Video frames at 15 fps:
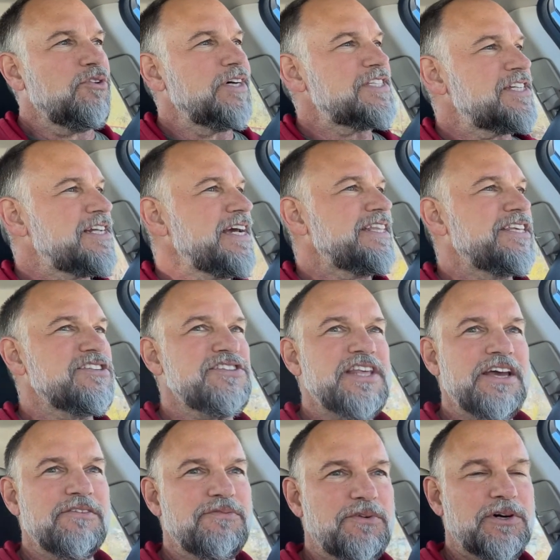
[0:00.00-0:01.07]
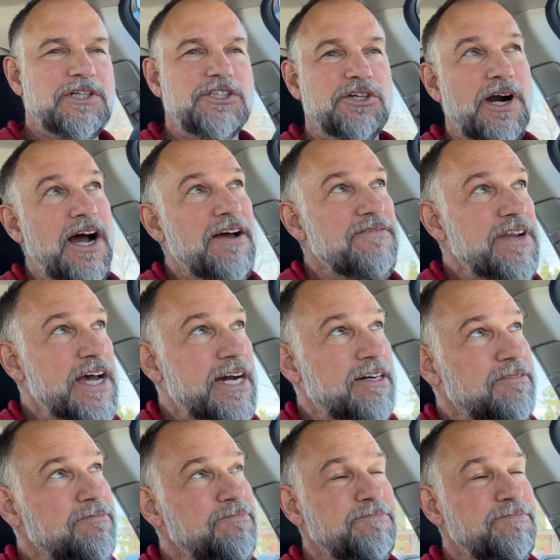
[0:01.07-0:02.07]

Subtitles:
let's take this thing for a drive now.